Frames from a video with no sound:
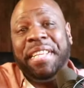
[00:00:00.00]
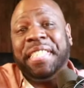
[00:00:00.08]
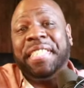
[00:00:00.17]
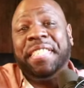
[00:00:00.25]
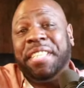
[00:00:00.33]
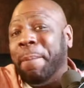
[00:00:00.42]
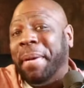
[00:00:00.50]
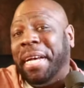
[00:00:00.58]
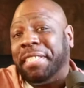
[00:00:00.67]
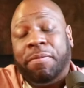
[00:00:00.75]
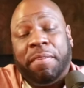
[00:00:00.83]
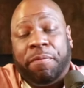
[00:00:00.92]
if this is their
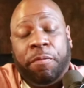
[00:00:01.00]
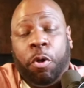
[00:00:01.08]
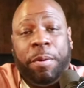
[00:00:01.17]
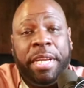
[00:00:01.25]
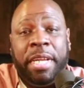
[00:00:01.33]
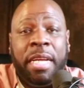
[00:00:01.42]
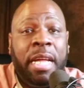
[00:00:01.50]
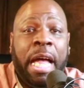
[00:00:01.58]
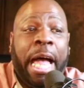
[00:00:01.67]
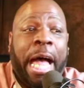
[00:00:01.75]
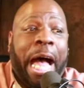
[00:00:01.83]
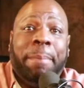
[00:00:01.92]
best foot forward,
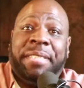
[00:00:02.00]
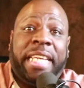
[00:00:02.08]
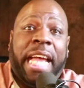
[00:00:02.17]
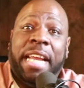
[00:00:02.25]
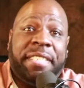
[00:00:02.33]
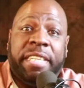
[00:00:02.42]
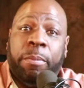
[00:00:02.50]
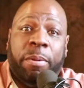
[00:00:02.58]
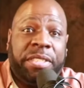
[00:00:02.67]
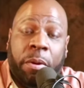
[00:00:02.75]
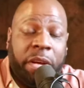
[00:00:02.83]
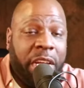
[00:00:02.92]
I'm scared to see
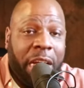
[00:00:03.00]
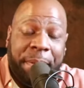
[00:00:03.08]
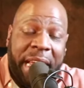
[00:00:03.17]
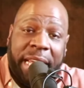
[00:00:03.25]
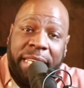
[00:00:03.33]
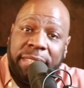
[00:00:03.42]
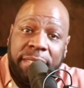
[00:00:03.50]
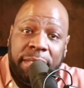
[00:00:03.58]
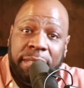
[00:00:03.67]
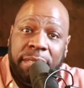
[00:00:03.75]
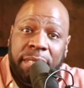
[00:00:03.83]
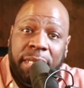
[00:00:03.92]
what's going to come
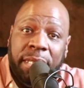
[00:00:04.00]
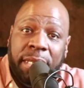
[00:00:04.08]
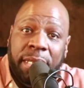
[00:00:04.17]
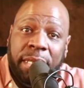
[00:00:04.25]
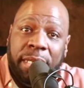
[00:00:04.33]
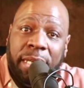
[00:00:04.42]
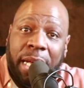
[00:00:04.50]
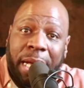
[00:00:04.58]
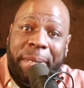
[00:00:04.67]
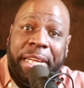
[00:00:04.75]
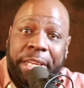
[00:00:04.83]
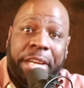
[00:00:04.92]
next.
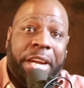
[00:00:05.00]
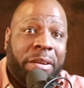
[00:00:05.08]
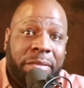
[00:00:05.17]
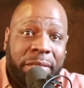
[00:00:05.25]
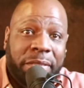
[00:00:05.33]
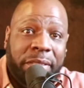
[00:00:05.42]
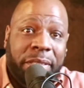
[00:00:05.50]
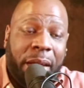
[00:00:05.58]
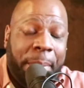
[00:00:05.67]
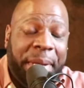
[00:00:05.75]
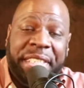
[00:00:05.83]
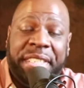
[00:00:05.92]
I mean, you know,
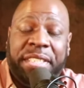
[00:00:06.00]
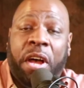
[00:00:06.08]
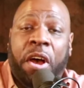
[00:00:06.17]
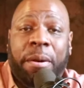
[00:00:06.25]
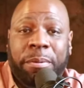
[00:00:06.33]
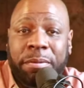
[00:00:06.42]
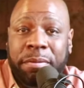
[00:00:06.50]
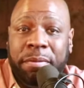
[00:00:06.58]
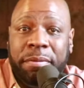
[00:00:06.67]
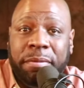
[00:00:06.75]
I mean, this is horrible.